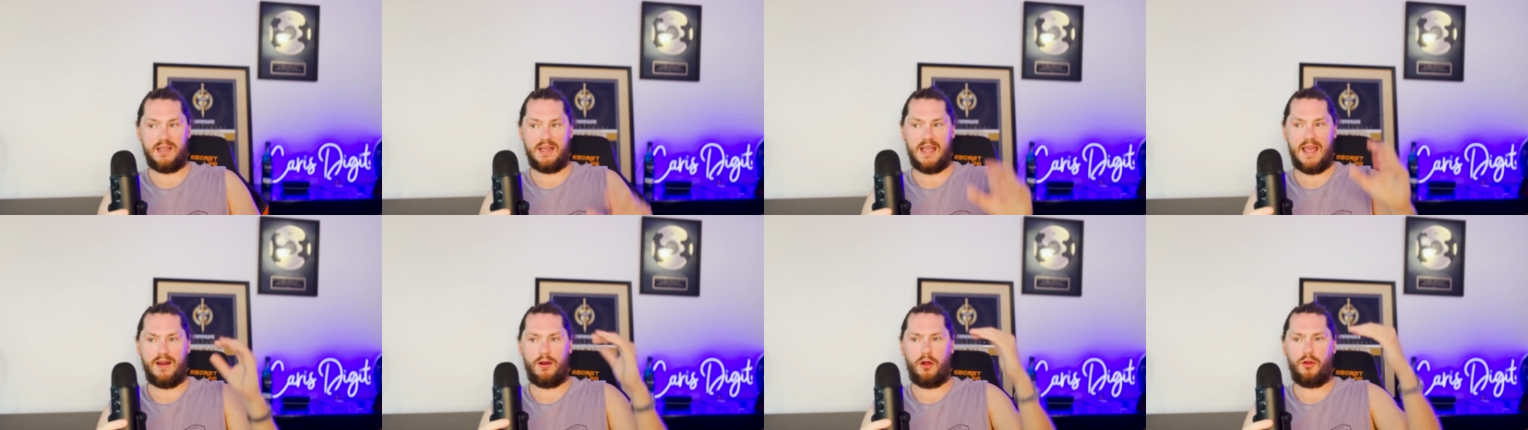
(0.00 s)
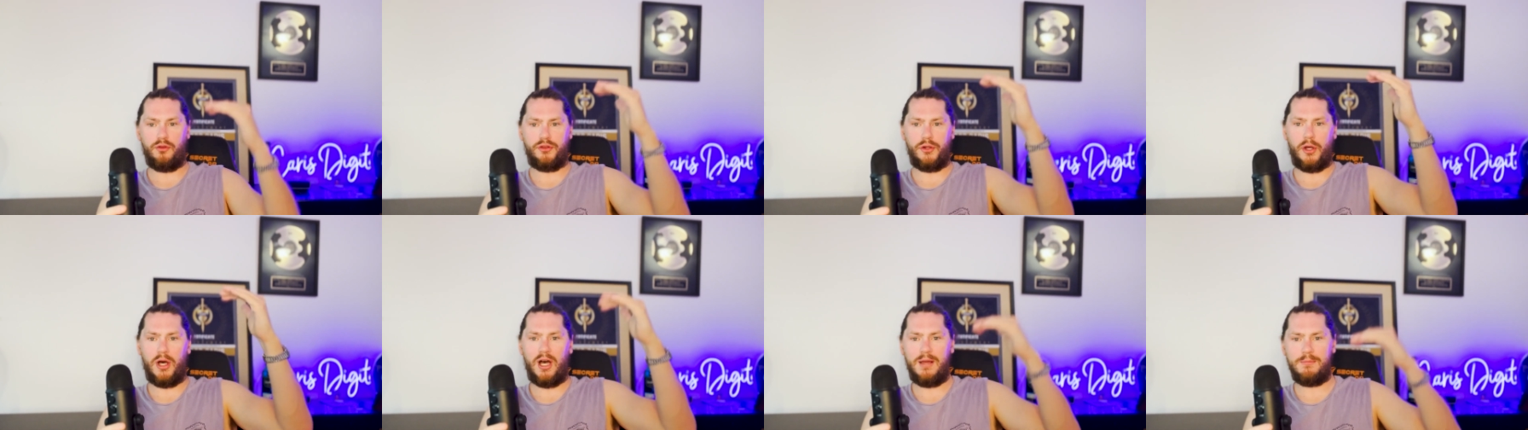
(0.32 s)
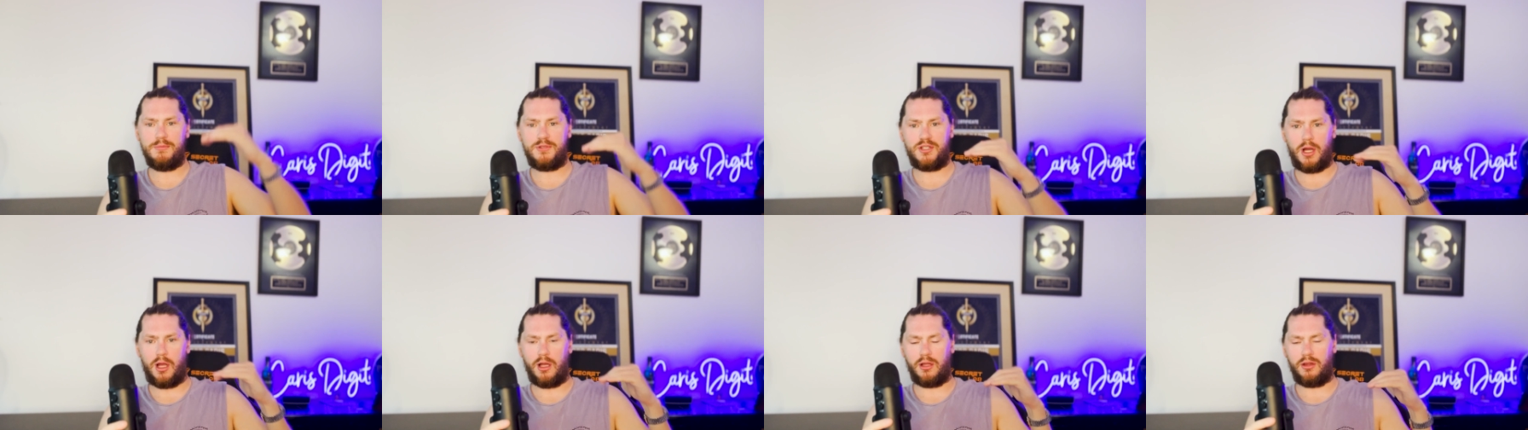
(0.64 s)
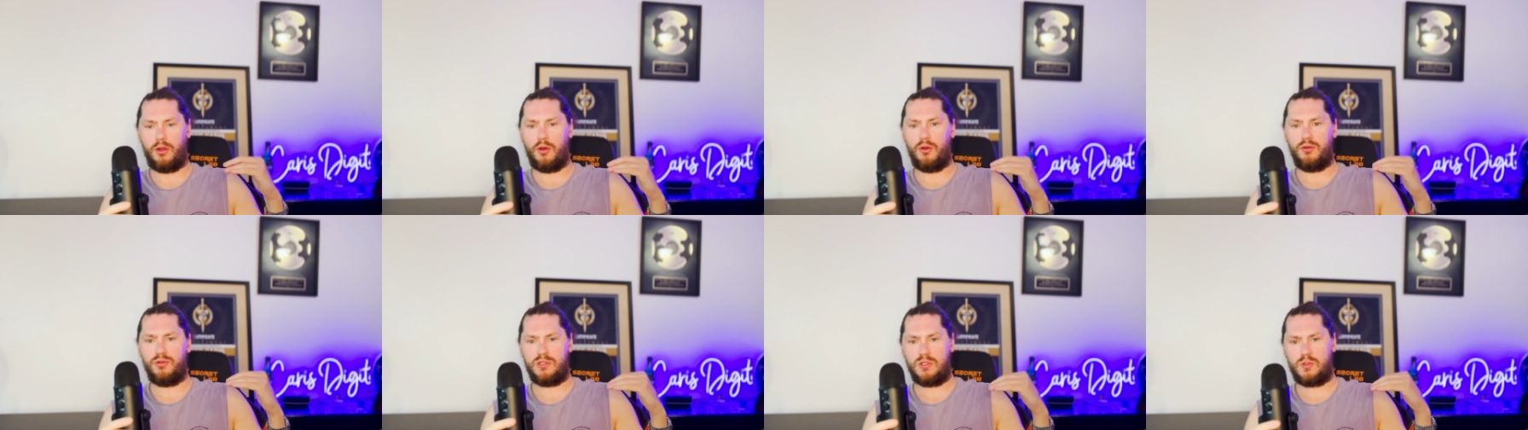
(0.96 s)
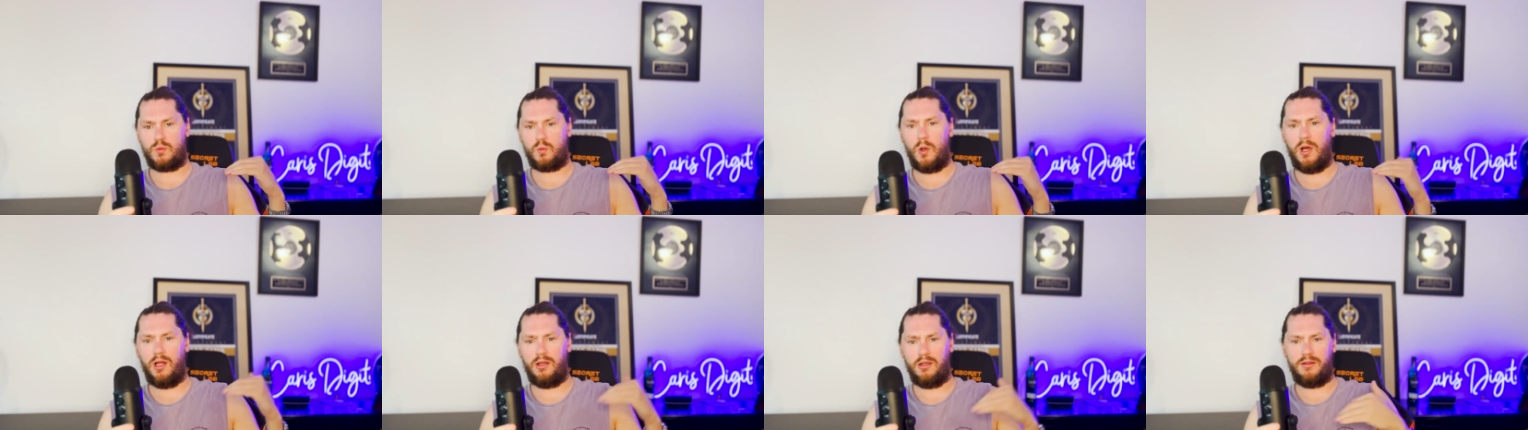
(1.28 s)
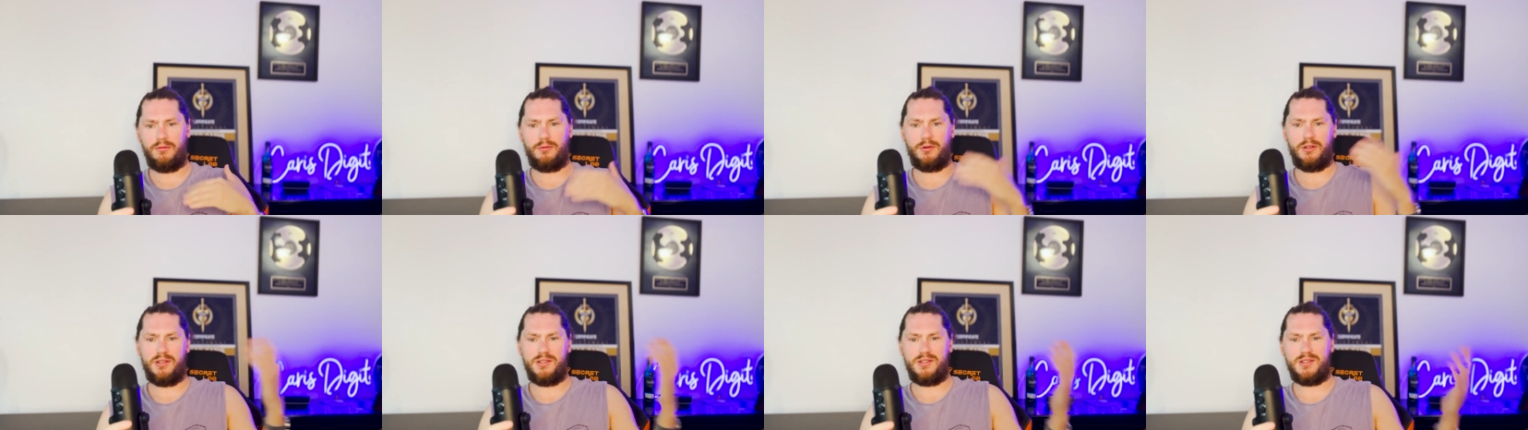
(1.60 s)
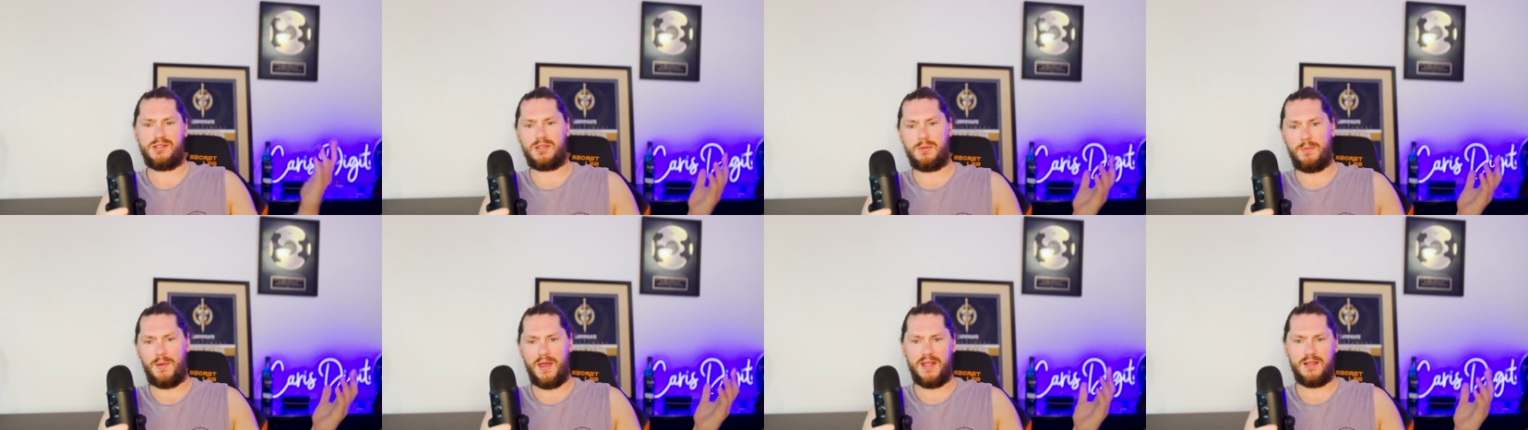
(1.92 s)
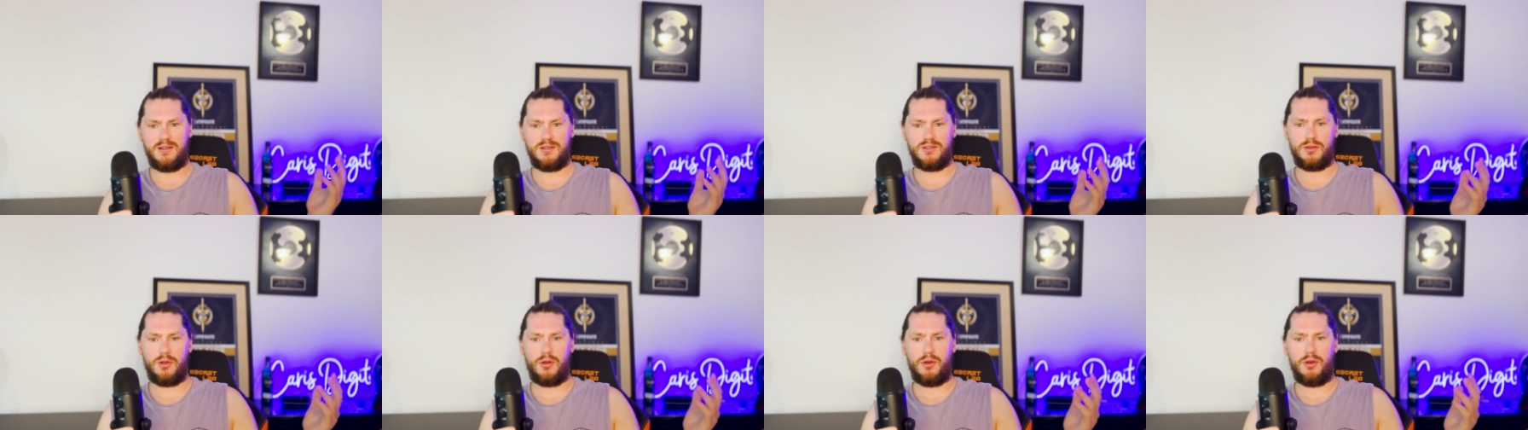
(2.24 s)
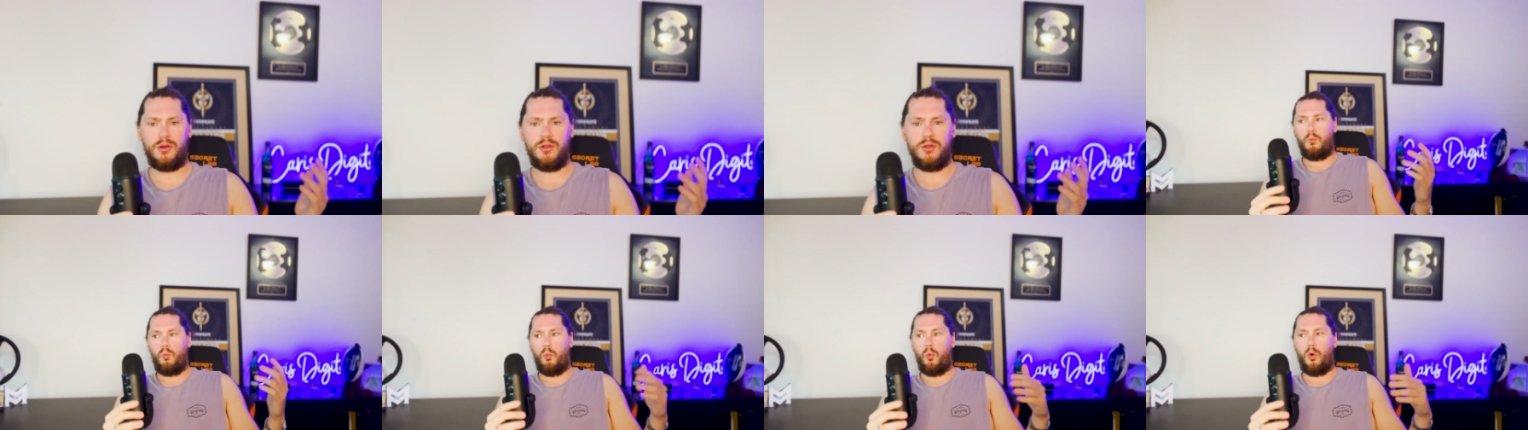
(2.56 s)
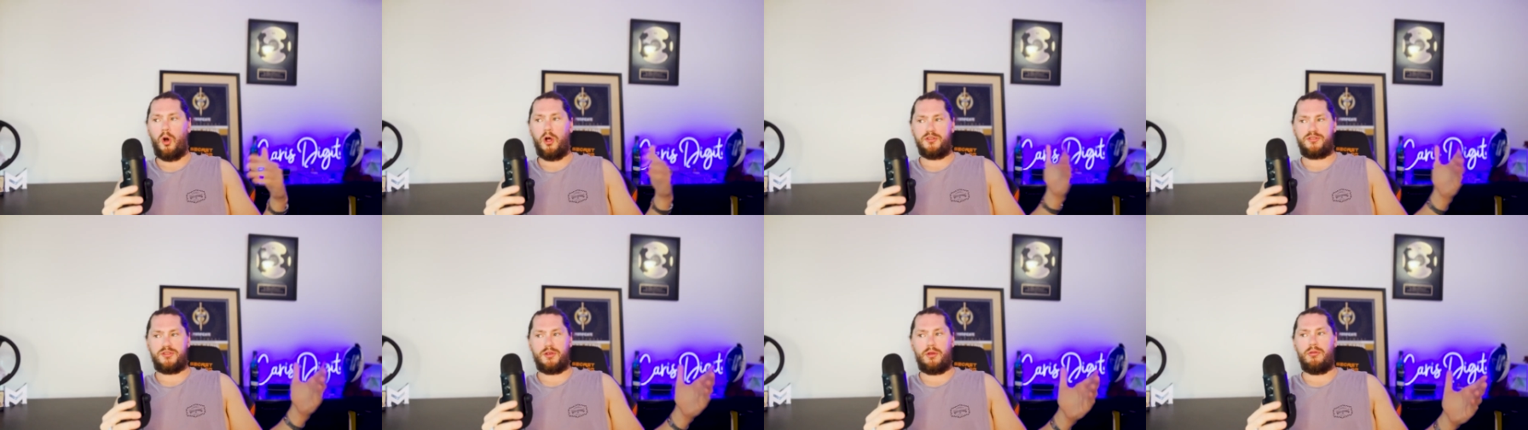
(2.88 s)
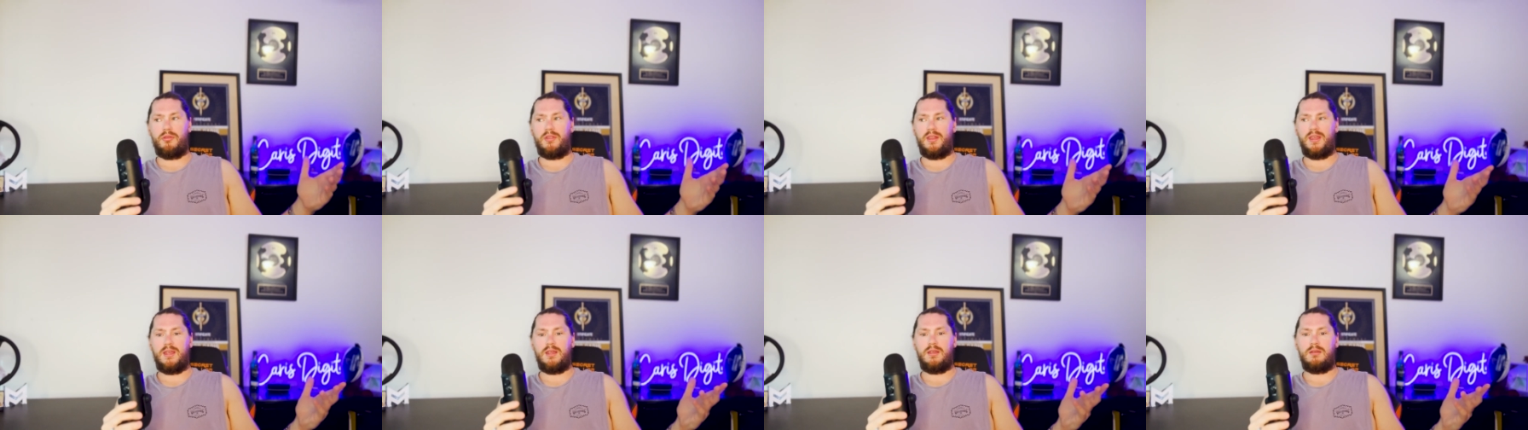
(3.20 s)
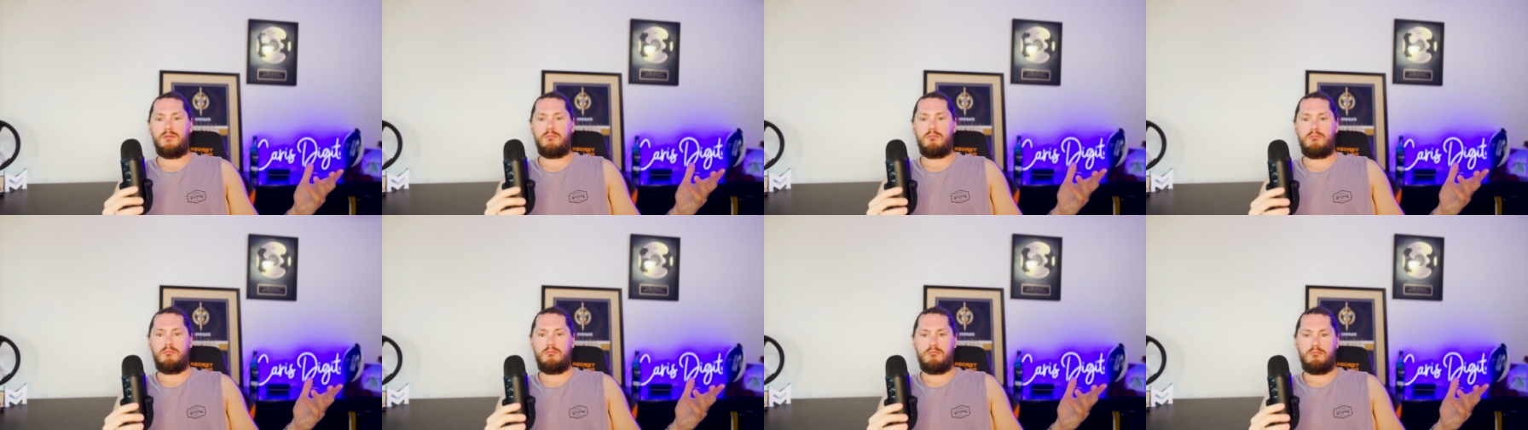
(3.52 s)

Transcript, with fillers: And I'll time chunk those as well. It really just depends on what's on the